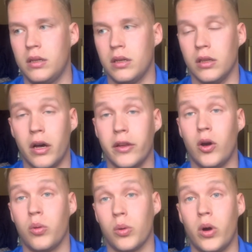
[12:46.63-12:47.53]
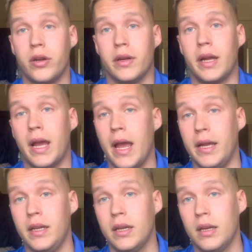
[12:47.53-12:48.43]
a lot of y'all were wondering,
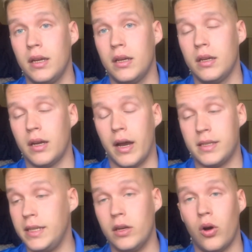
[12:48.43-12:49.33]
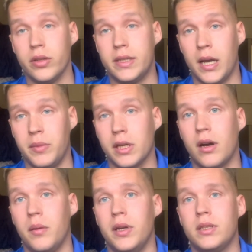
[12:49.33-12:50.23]
hey, I see it all the time in the
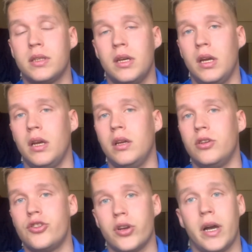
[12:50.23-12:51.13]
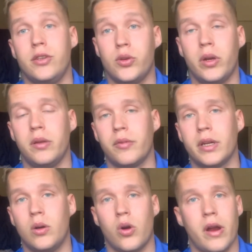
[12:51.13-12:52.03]
comments, should I join the
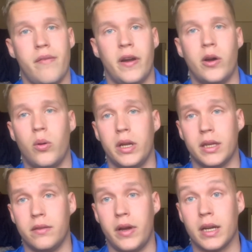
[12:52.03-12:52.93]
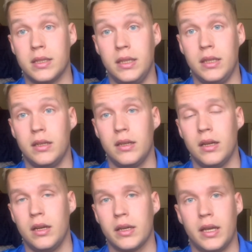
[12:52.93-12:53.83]
Marine Corps if I don't want to get the vaccine?
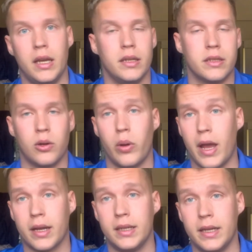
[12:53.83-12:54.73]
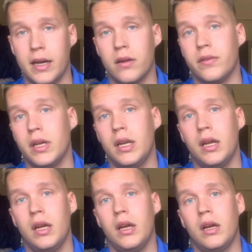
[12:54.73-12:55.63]
Is there a way I can get out of it?
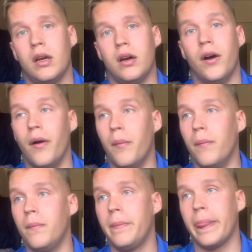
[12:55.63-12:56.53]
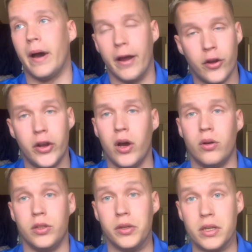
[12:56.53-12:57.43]
I don't
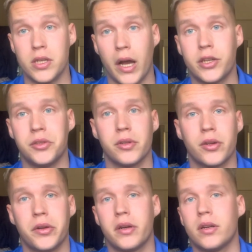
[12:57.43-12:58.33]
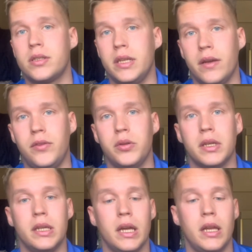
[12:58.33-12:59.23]
know. You can talk to your recruiters, see if you
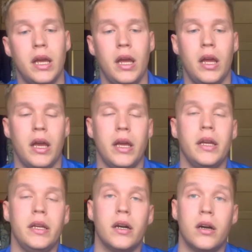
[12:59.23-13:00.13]
can get a